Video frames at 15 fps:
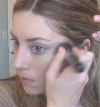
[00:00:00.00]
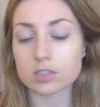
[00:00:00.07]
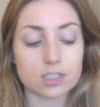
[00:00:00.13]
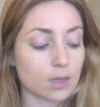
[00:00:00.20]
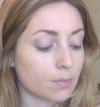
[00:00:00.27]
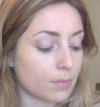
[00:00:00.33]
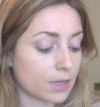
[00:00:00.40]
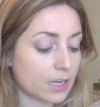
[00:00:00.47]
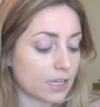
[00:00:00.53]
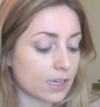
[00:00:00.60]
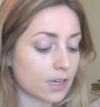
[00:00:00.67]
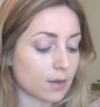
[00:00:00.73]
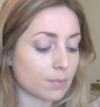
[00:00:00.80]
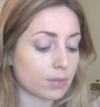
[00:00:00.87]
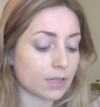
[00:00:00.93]

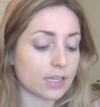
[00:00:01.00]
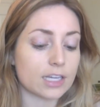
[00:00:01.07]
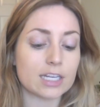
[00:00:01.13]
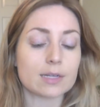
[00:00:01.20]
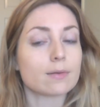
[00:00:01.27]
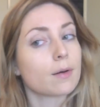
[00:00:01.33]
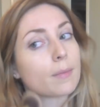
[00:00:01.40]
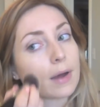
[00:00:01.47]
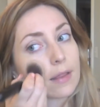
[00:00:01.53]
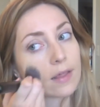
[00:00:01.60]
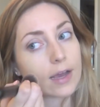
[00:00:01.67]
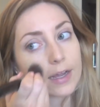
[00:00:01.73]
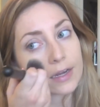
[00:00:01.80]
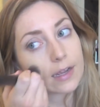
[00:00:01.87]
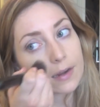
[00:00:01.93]
Somebody complained about my
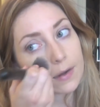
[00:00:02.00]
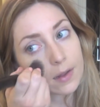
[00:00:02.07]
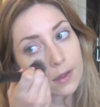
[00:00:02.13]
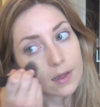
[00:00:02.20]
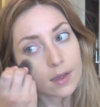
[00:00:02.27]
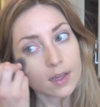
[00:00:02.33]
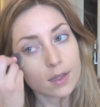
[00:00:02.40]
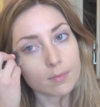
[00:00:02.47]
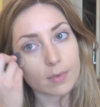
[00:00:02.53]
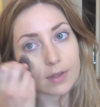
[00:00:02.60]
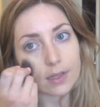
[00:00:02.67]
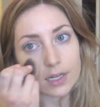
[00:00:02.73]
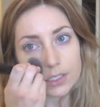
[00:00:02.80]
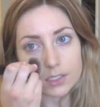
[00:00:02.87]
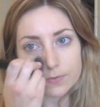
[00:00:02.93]
lighting in my
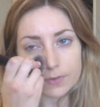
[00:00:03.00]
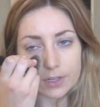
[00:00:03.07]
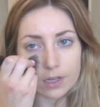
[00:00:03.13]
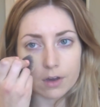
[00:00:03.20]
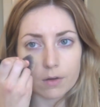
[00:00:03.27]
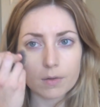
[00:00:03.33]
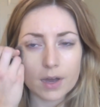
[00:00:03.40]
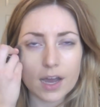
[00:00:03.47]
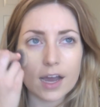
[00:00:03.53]
last video,